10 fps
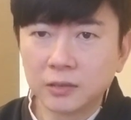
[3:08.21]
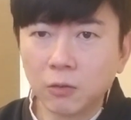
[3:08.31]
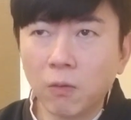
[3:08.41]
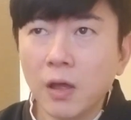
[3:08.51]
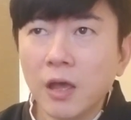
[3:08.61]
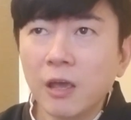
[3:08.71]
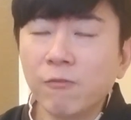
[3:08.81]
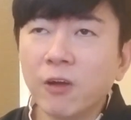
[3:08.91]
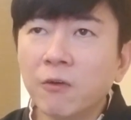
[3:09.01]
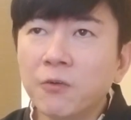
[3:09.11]
So
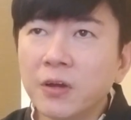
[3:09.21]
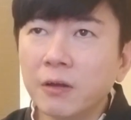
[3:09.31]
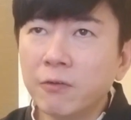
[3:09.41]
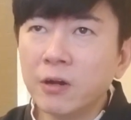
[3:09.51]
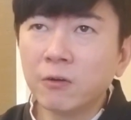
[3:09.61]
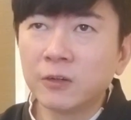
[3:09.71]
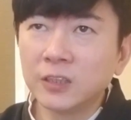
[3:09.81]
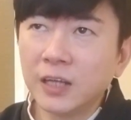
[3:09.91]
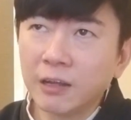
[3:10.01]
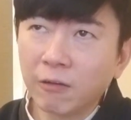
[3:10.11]
if you're a real
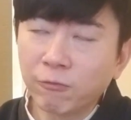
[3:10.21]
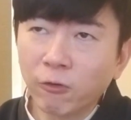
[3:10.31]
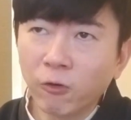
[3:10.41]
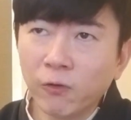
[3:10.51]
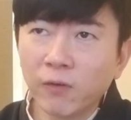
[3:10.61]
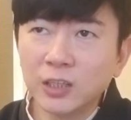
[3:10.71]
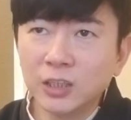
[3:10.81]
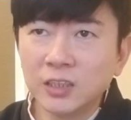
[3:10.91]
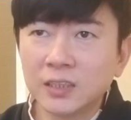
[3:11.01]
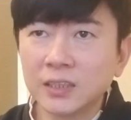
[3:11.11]
Christian and you're following what
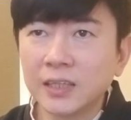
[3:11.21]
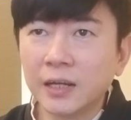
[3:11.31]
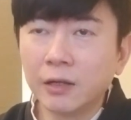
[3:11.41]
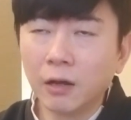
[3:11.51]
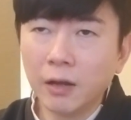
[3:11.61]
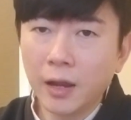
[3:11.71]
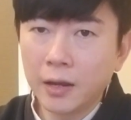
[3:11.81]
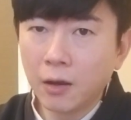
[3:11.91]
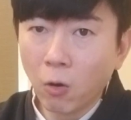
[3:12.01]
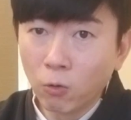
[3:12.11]
Jesus and the